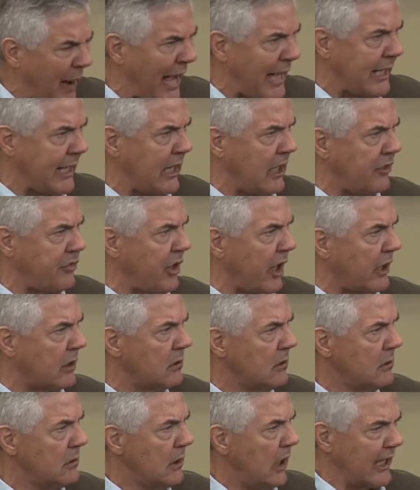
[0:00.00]
buying
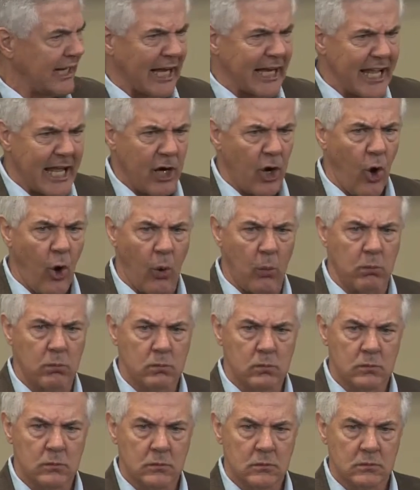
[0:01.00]
anything. I got to get
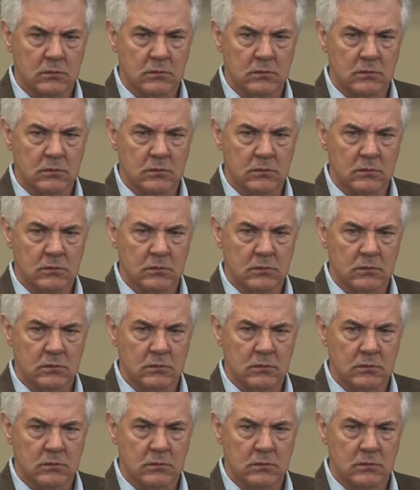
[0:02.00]
home.